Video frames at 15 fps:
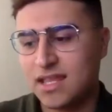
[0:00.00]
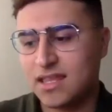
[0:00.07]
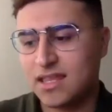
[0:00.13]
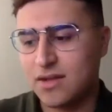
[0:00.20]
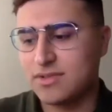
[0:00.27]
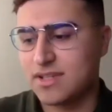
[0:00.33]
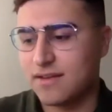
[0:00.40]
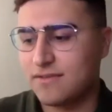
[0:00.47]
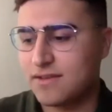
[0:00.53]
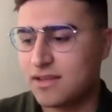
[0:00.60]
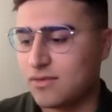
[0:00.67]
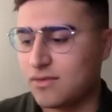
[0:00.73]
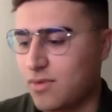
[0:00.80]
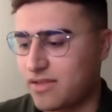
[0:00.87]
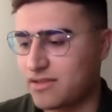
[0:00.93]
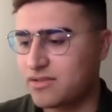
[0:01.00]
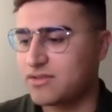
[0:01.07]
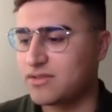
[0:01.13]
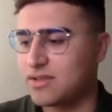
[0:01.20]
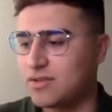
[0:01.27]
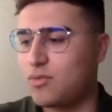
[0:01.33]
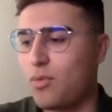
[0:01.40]
they would definitely
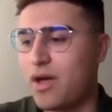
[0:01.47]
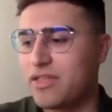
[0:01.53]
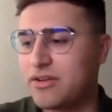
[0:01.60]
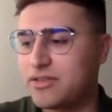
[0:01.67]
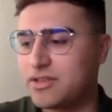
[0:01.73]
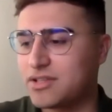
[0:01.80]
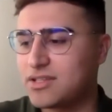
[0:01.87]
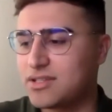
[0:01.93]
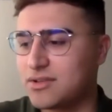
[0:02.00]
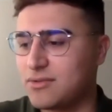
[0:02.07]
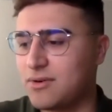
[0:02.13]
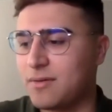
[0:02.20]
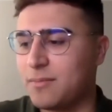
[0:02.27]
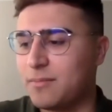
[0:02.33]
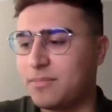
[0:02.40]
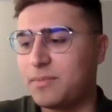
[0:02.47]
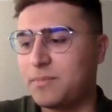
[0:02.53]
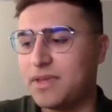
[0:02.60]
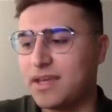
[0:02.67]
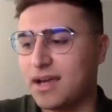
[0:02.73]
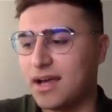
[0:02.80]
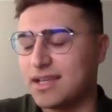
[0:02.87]
weather the storm,
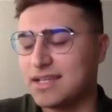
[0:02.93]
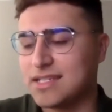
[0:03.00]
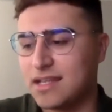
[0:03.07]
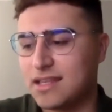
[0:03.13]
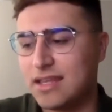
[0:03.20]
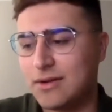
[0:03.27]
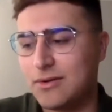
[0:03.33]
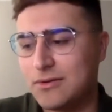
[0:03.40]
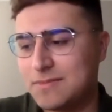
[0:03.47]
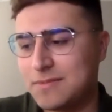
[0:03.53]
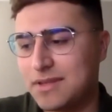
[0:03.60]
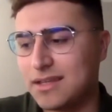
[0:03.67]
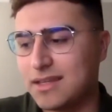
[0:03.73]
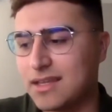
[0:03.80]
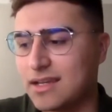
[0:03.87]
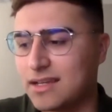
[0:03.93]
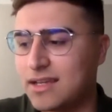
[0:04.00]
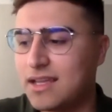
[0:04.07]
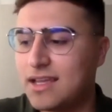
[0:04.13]
because I think ultimately, like,